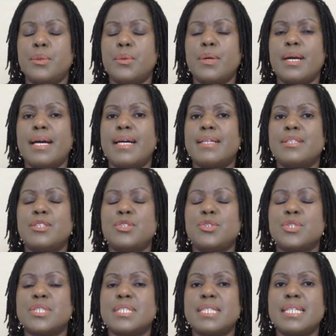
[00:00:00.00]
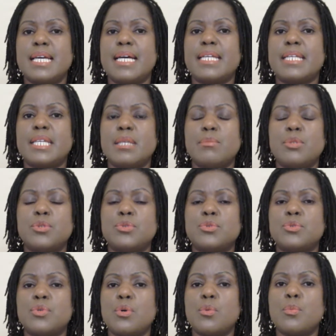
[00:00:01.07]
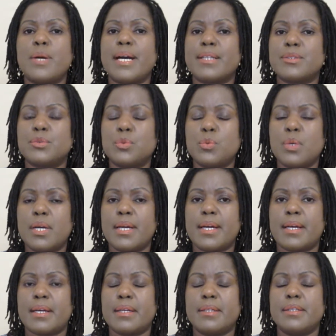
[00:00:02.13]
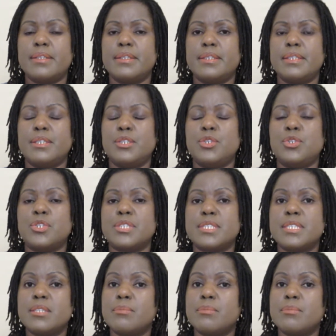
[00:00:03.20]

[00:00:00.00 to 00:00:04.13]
and you're still unable to go back to work. You're still